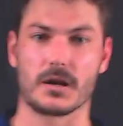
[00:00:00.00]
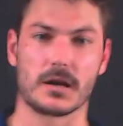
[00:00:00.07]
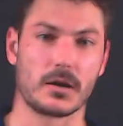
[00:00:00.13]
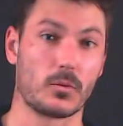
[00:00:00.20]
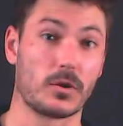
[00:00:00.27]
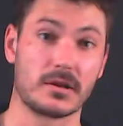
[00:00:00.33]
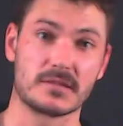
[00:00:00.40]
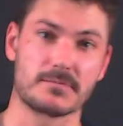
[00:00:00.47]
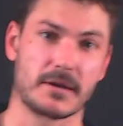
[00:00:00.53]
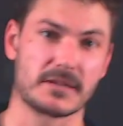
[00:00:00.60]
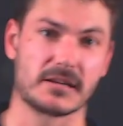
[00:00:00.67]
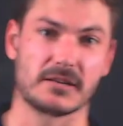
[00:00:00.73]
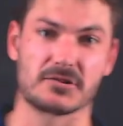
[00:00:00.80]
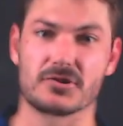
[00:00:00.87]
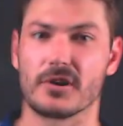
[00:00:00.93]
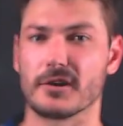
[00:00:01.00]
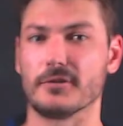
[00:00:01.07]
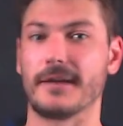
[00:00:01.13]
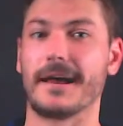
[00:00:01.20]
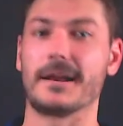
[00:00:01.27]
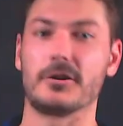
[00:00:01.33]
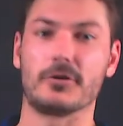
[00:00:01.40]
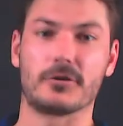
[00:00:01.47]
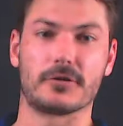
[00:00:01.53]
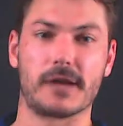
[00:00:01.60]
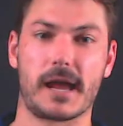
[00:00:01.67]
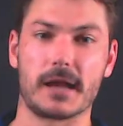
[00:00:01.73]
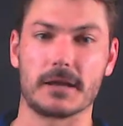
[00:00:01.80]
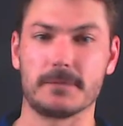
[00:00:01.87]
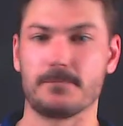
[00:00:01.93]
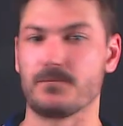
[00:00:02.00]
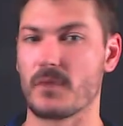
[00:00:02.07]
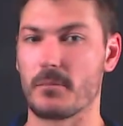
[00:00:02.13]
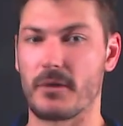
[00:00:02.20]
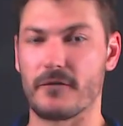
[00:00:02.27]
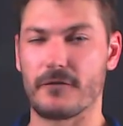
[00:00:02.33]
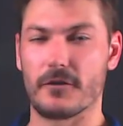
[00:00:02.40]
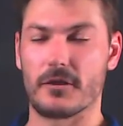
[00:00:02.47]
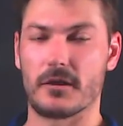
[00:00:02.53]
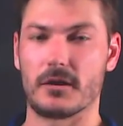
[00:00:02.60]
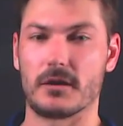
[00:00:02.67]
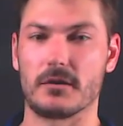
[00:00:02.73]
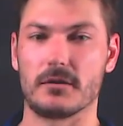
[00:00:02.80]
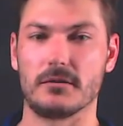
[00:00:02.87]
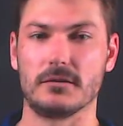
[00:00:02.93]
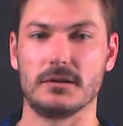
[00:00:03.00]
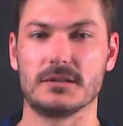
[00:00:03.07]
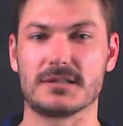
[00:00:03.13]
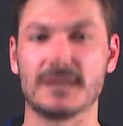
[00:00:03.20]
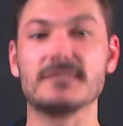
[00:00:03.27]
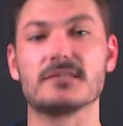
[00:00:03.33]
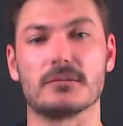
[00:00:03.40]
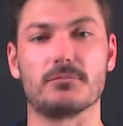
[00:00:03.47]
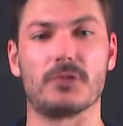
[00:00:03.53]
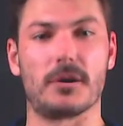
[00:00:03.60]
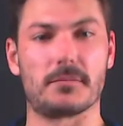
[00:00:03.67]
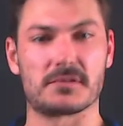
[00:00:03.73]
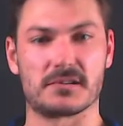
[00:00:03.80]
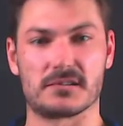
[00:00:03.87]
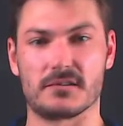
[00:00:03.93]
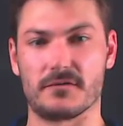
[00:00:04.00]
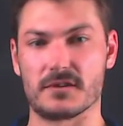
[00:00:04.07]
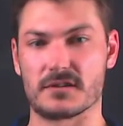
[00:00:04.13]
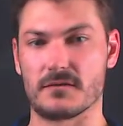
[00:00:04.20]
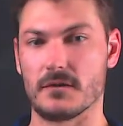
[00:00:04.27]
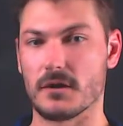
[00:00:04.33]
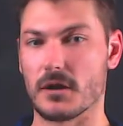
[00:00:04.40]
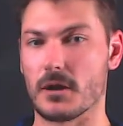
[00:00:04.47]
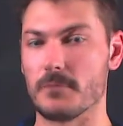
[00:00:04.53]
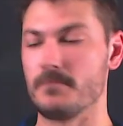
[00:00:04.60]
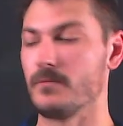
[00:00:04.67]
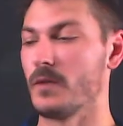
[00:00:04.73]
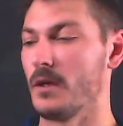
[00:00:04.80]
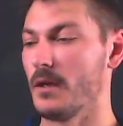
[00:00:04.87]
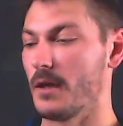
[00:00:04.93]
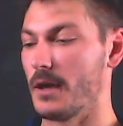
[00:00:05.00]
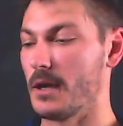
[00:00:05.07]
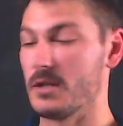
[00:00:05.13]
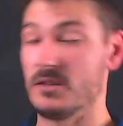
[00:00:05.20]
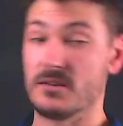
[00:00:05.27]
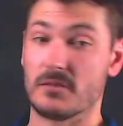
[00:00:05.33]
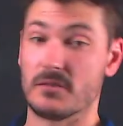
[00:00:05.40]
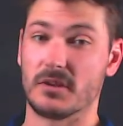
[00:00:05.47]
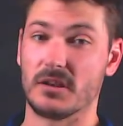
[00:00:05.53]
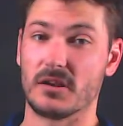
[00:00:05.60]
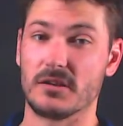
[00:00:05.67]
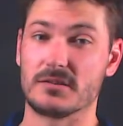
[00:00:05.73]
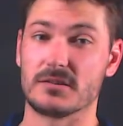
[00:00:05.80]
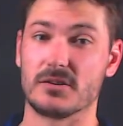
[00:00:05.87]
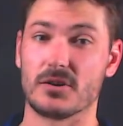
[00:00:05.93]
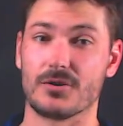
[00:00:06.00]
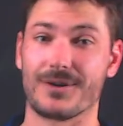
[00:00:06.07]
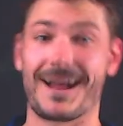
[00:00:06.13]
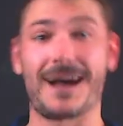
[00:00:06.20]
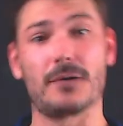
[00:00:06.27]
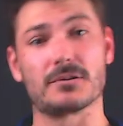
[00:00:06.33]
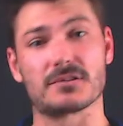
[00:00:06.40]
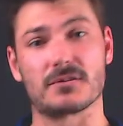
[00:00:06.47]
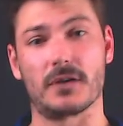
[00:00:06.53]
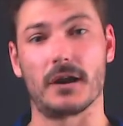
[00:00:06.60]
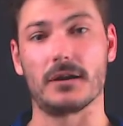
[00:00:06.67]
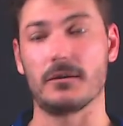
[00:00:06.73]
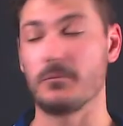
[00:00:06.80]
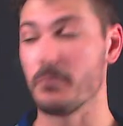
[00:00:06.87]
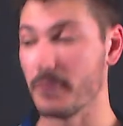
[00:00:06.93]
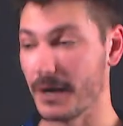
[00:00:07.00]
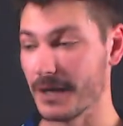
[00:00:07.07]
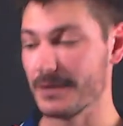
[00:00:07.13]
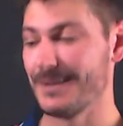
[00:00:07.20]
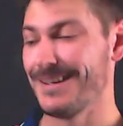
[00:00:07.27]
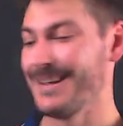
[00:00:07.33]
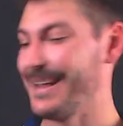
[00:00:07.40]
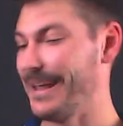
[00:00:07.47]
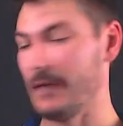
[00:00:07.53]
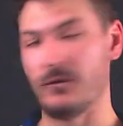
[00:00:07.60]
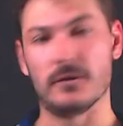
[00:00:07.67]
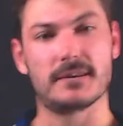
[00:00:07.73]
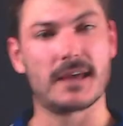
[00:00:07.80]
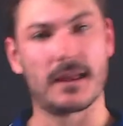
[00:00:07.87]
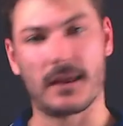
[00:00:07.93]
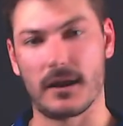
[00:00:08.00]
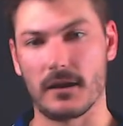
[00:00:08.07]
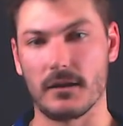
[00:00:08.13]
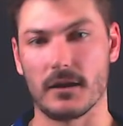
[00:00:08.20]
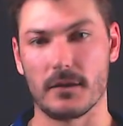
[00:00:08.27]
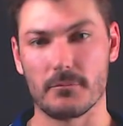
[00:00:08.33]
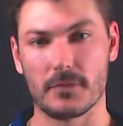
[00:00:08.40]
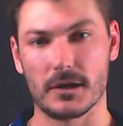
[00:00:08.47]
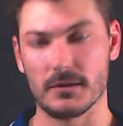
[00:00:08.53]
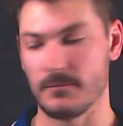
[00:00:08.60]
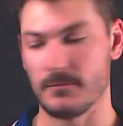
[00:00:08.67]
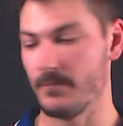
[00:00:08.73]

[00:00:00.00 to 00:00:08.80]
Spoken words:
what is Pascal's triangle, how do you create it. But for the intents and purposes of this video, you don't really need to know how it's created. But if you take any number,